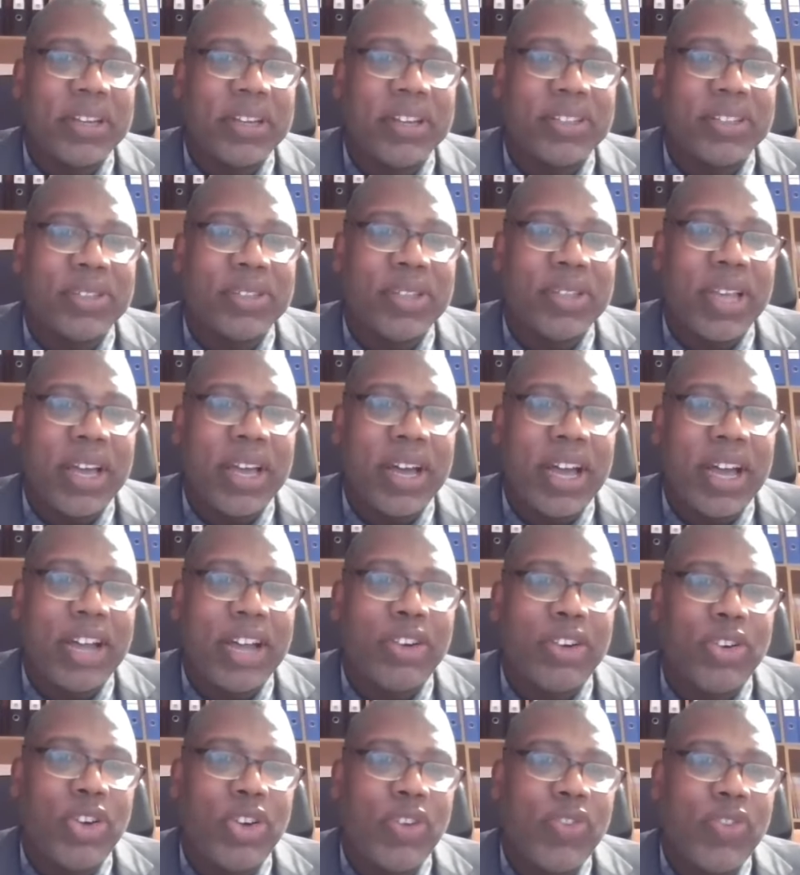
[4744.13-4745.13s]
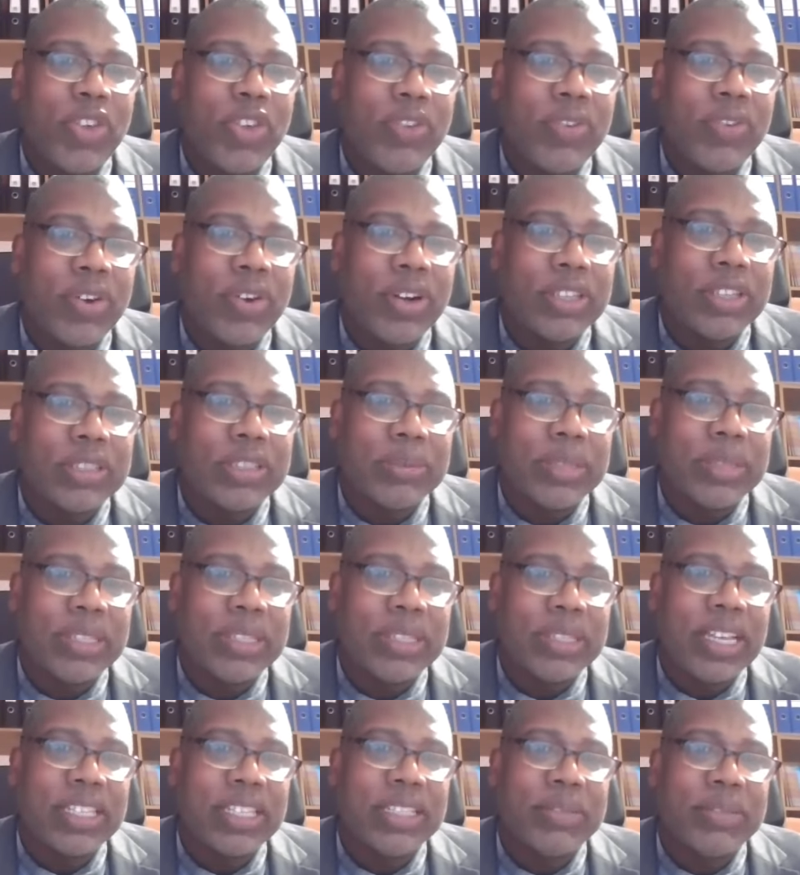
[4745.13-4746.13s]
Because I don't know if you have heard some of
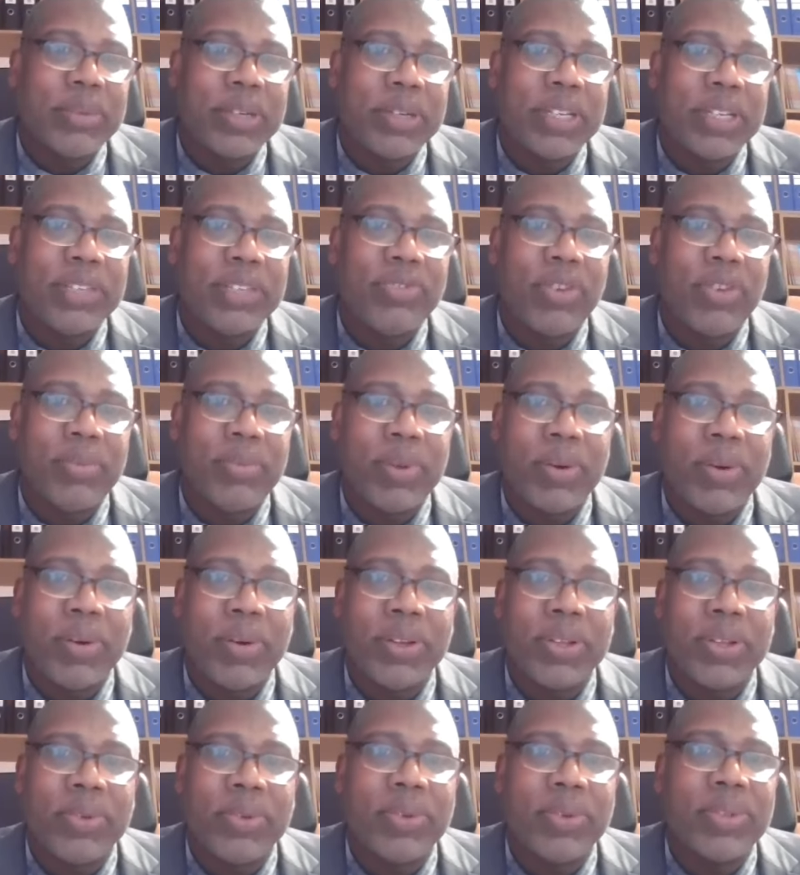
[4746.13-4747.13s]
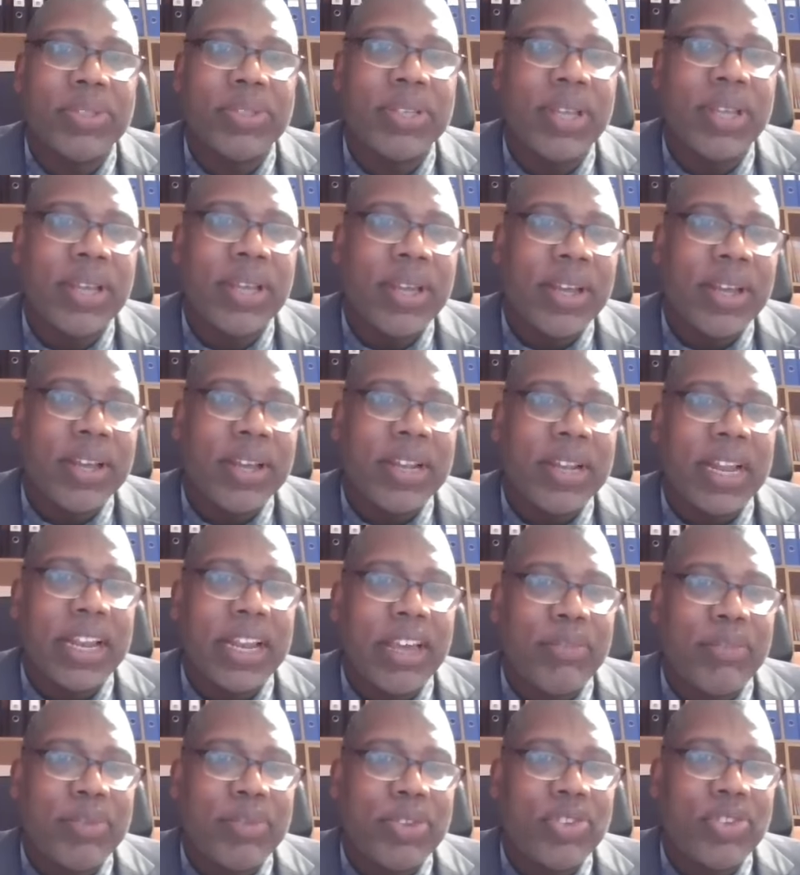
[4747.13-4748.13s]
the testimonies from our youths that
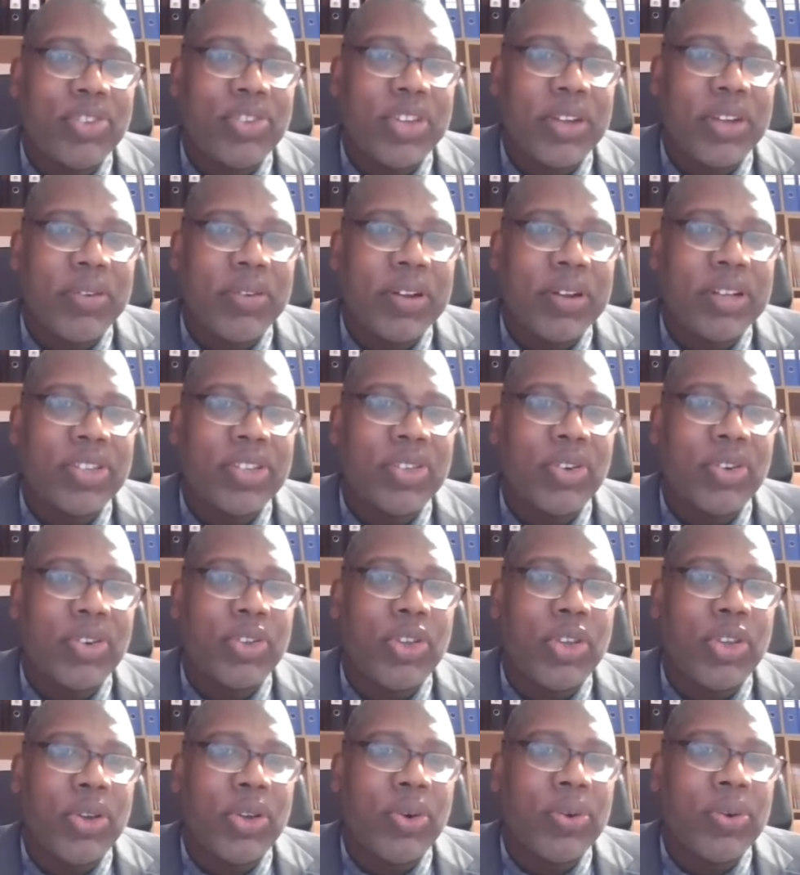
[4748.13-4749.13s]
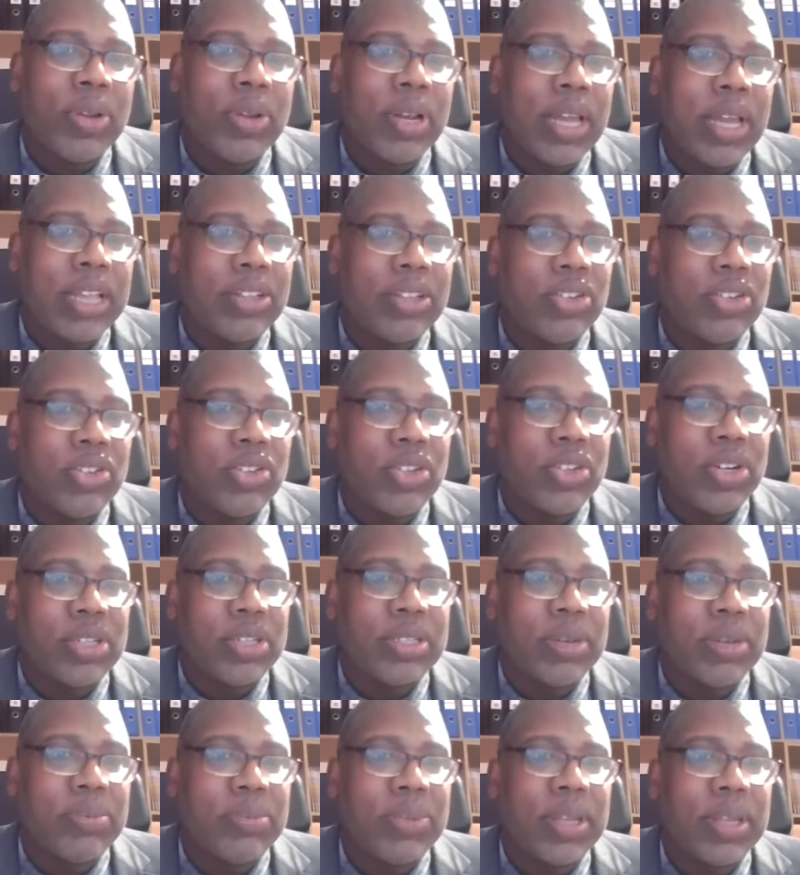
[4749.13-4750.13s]
they have been sharing. So would you like to share
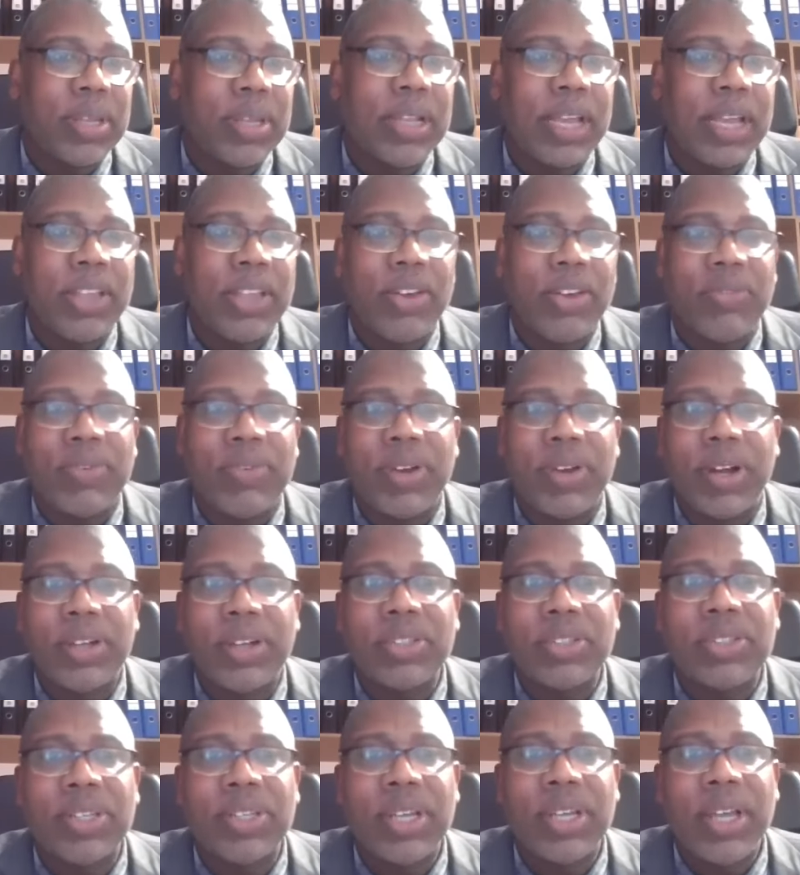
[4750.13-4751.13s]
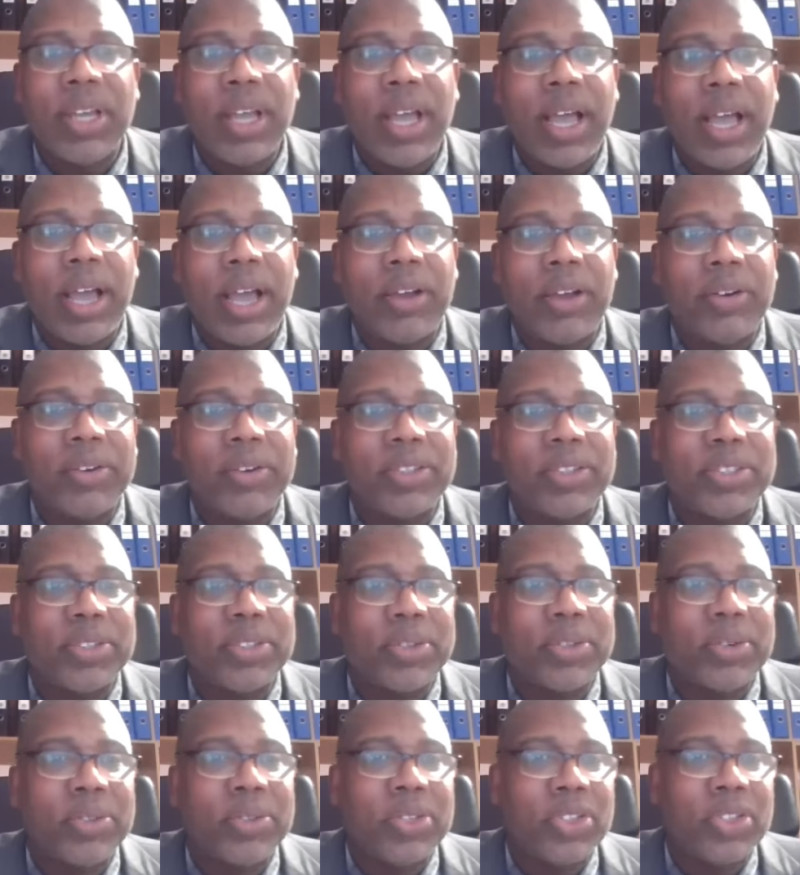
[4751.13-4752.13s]
something that you have learned and
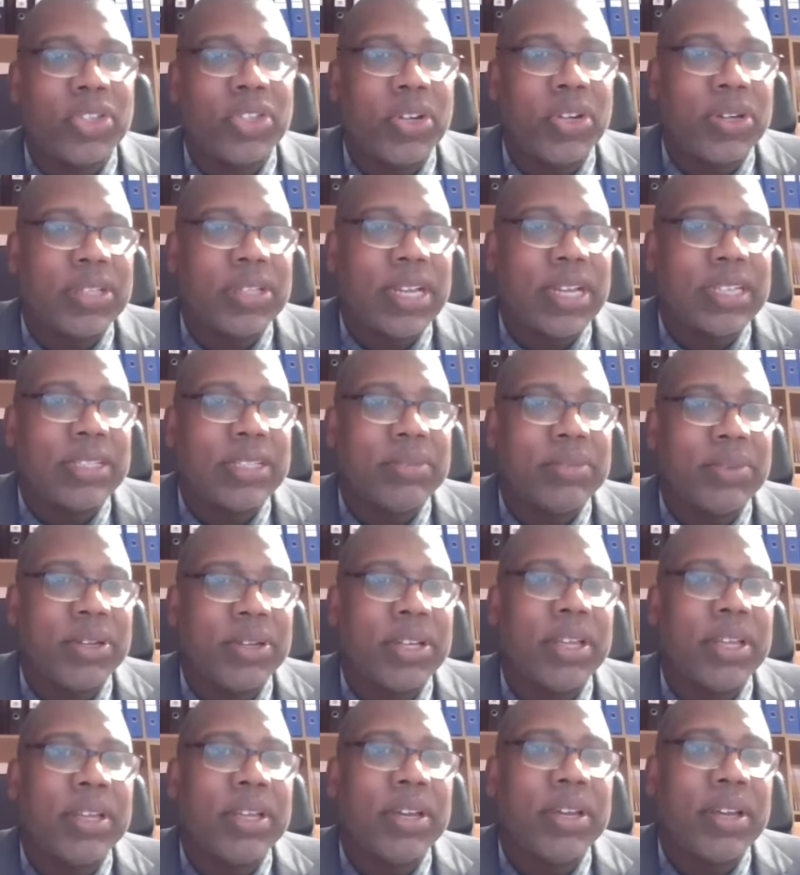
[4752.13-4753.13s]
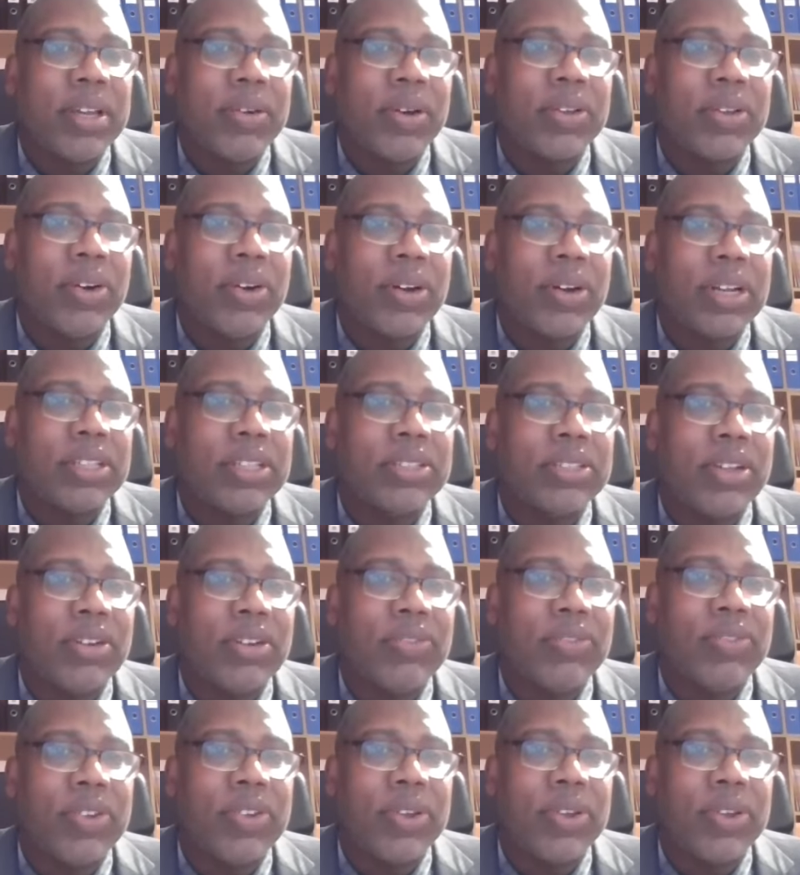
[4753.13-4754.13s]
also to share a testimony, what God has
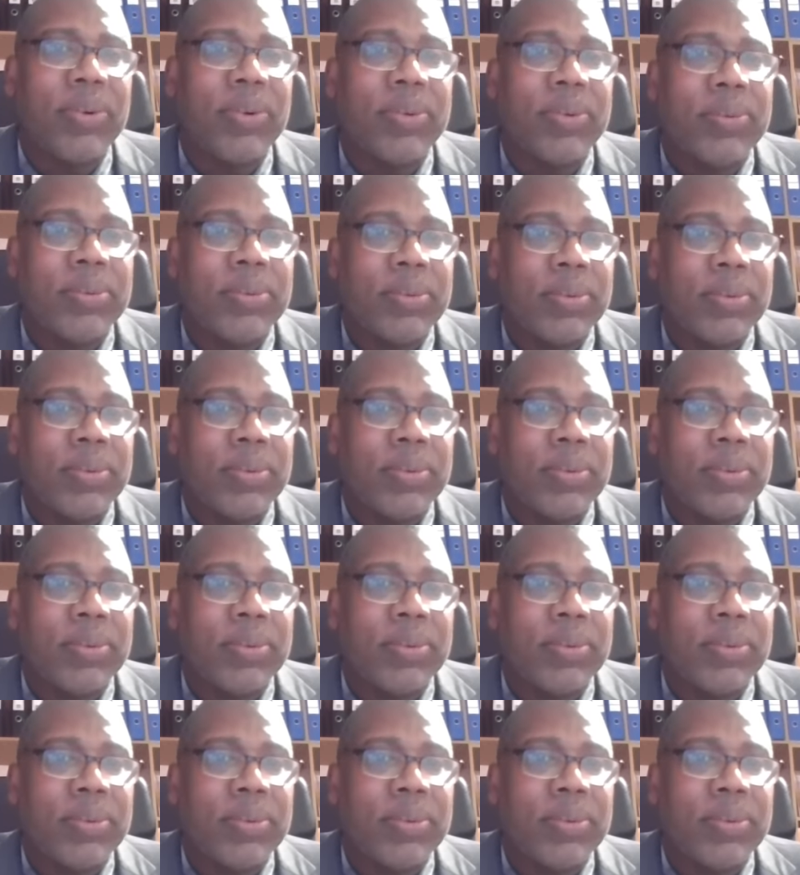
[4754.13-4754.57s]
done for you?